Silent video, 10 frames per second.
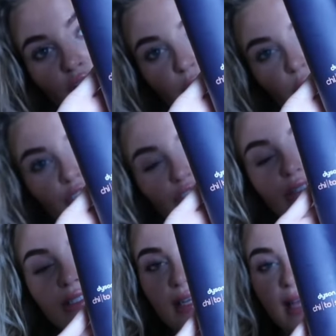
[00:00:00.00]
going to want to
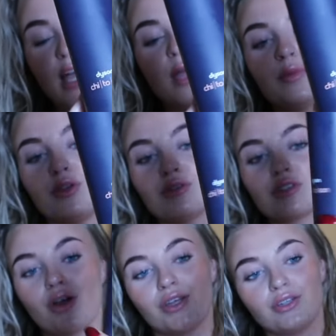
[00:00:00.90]
use is a hair
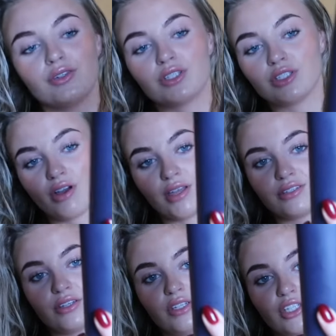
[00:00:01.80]
mousse. I use the
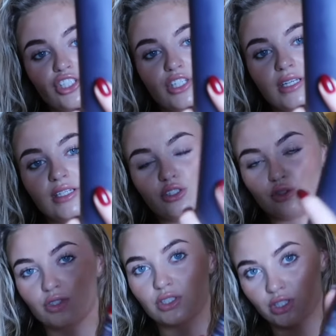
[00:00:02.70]
Dyson Chi
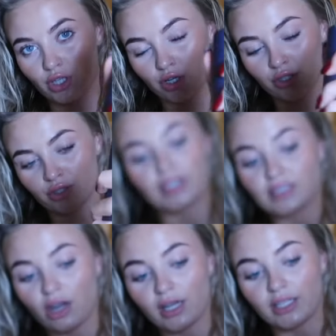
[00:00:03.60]
to Sun
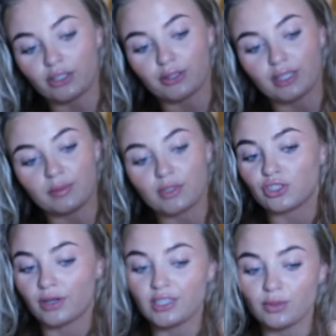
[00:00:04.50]
pre-styling cream
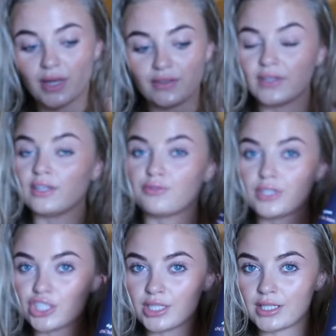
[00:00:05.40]
straight to wavy
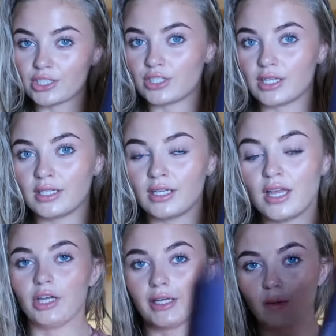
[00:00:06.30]
rich conditioning.
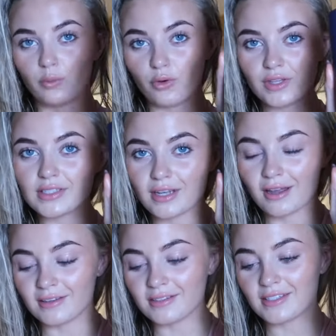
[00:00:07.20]
Okay, what this
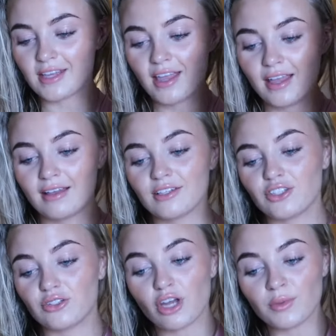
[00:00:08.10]
does,
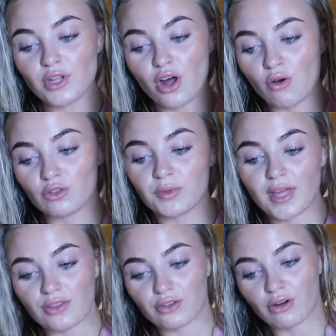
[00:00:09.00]
2 times the hold without